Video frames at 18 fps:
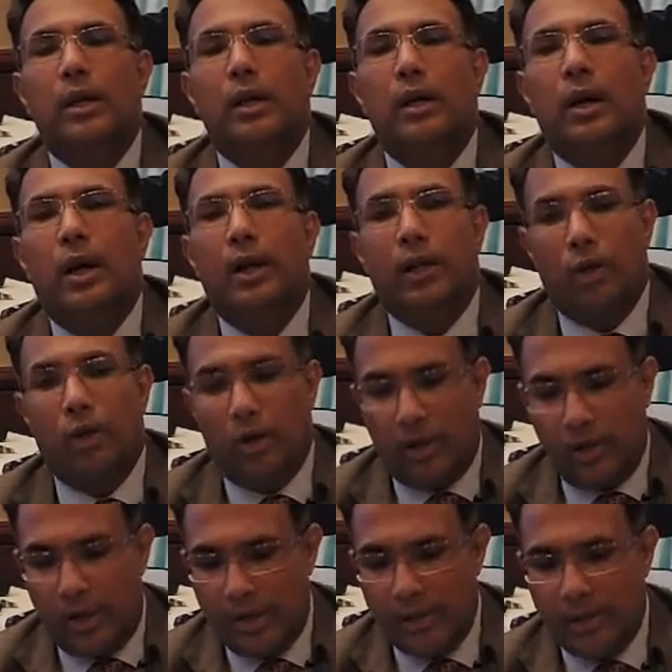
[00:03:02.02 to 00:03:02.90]
at an
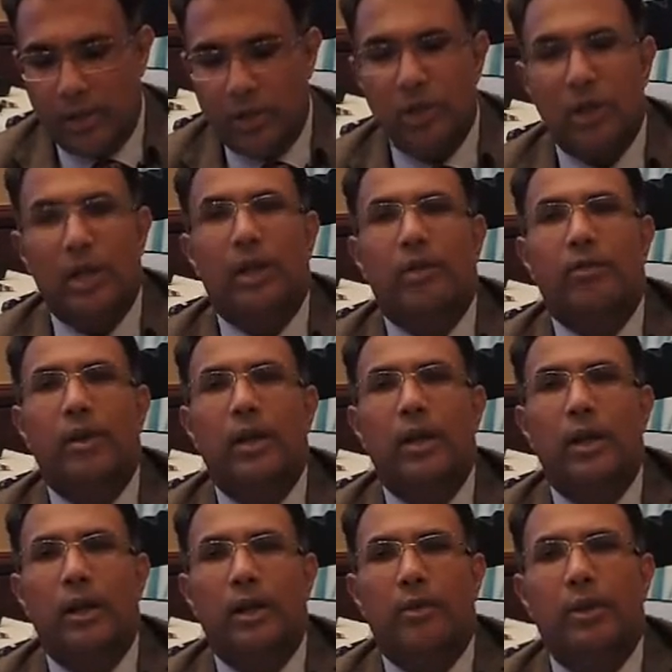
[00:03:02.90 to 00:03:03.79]
organization
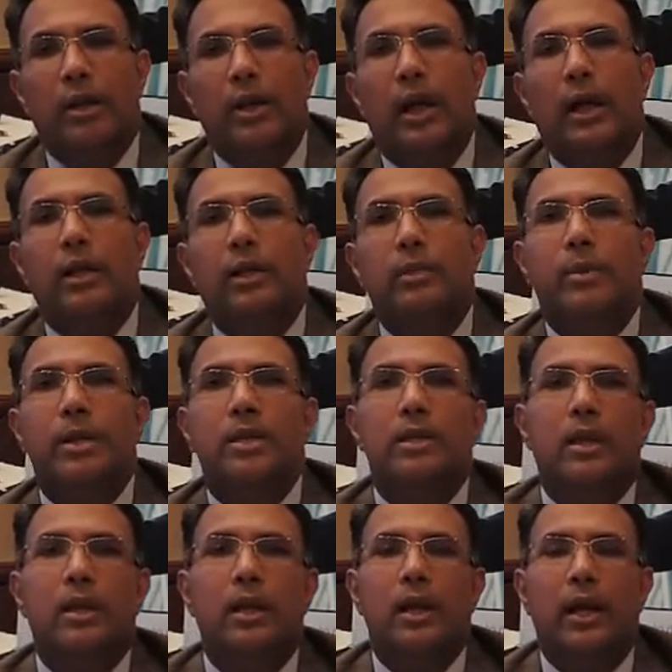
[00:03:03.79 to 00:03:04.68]
level, and it
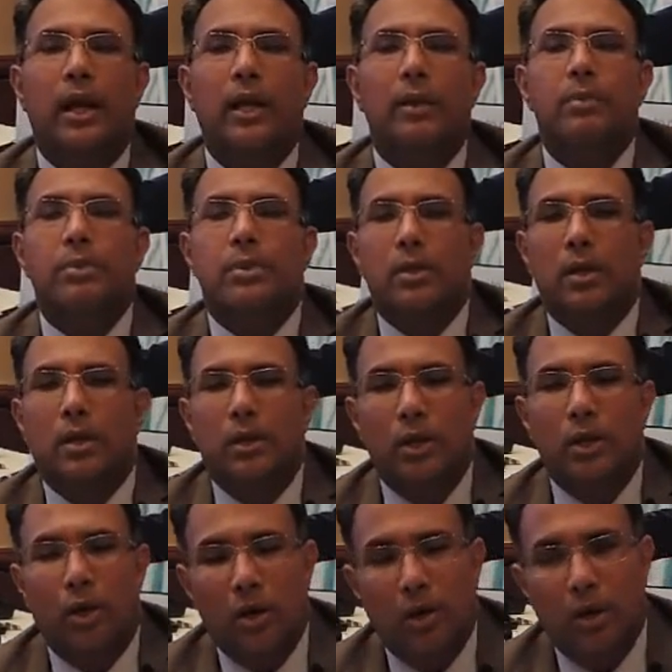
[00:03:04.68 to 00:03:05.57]
basically helps
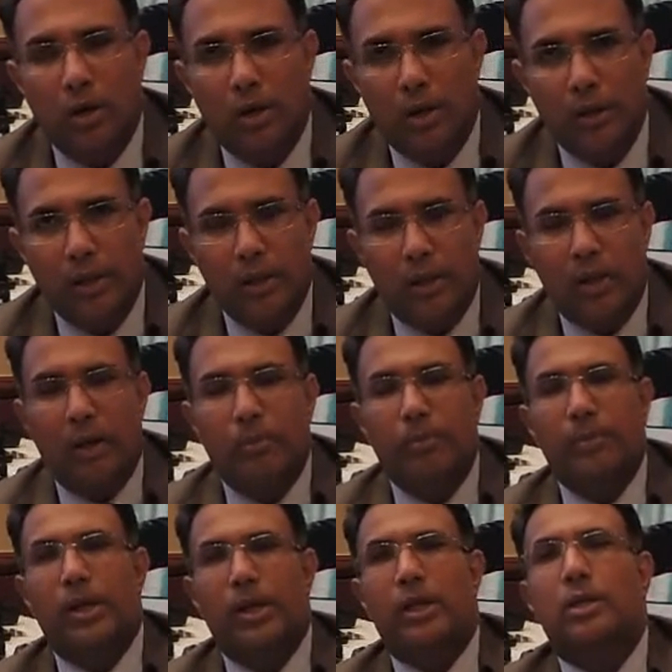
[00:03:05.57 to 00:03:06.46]
the
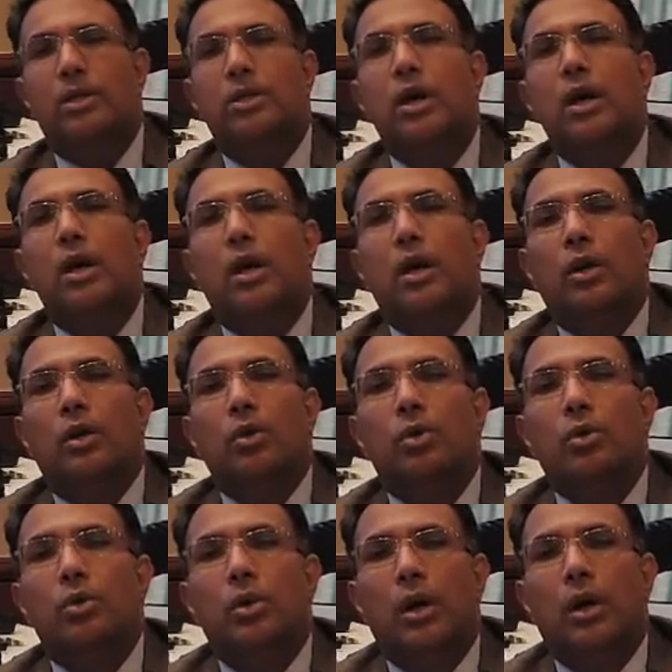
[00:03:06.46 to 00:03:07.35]
companies
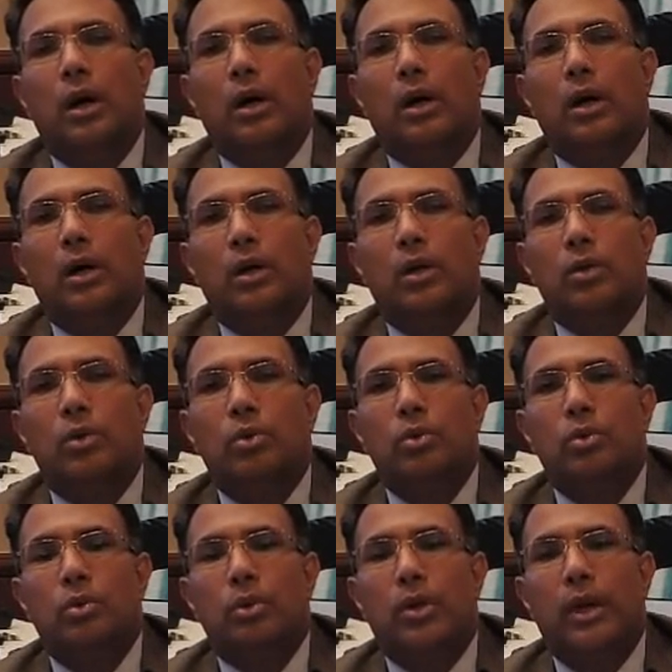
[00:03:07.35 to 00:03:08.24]

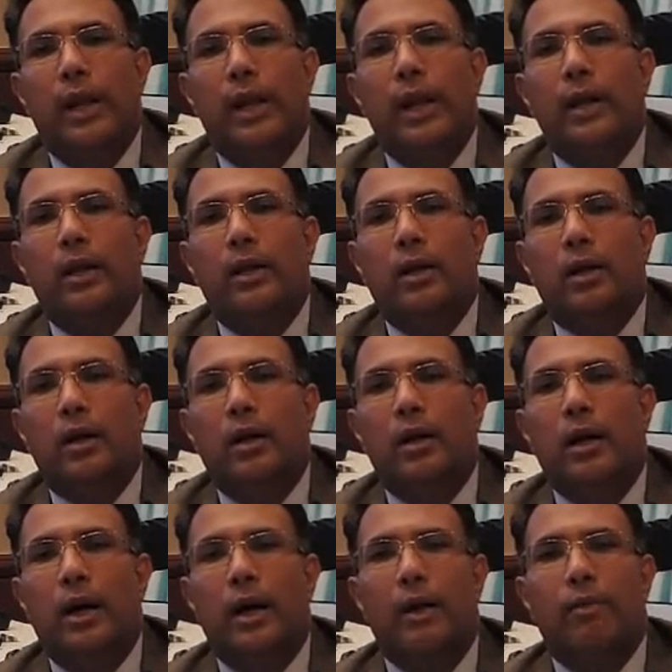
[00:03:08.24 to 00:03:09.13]
to create
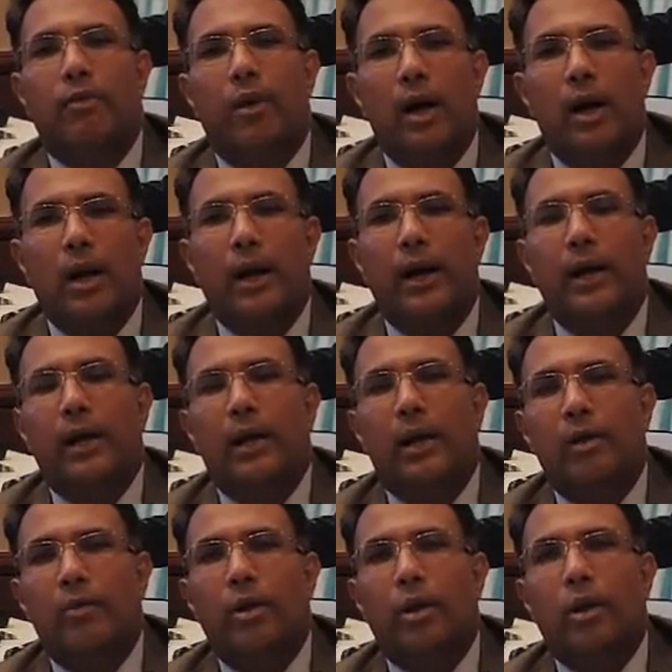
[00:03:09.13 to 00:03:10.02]
a far higher
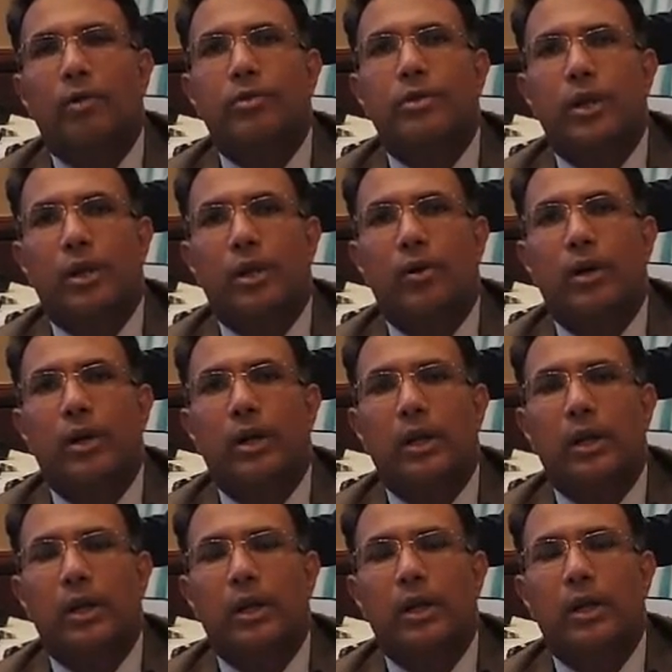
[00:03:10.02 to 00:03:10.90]
level of
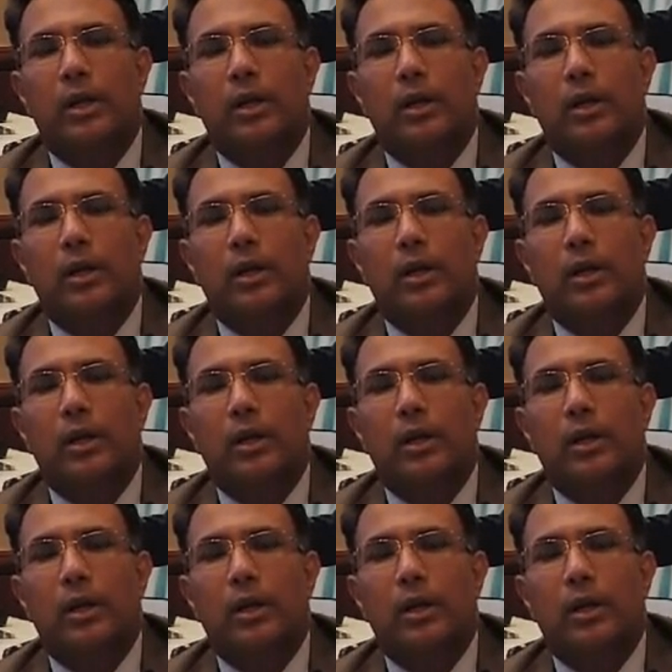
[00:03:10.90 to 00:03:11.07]
security